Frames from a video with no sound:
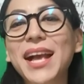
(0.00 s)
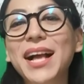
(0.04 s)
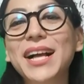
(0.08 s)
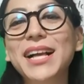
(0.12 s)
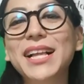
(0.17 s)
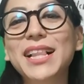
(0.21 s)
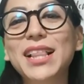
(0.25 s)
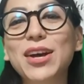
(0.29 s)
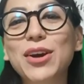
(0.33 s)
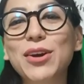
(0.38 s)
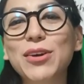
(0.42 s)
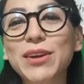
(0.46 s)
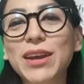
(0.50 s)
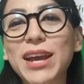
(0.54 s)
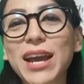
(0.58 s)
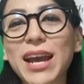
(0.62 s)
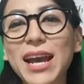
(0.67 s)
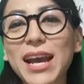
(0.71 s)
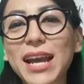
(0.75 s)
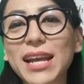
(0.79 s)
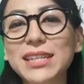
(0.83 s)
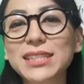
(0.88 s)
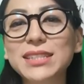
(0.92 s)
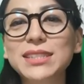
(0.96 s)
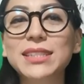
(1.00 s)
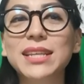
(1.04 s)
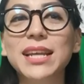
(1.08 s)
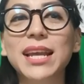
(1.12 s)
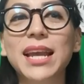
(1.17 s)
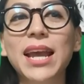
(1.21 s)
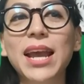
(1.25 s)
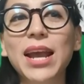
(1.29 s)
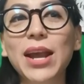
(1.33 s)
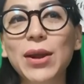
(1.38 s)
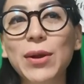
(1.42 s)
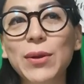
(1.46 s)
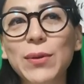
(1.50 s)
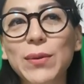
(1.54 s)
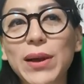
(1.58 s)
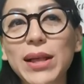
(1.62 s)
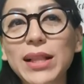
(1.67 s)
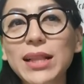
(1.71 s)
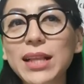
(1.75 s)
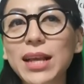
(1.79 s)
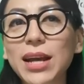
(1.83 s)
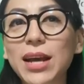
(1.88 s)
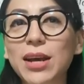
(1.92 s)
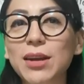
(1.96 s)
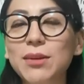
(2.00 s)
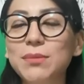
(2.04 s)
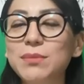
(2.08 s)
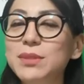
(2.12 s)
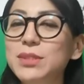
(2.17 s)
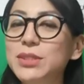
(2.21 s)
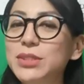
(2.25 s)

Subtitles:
Hello guys, welcome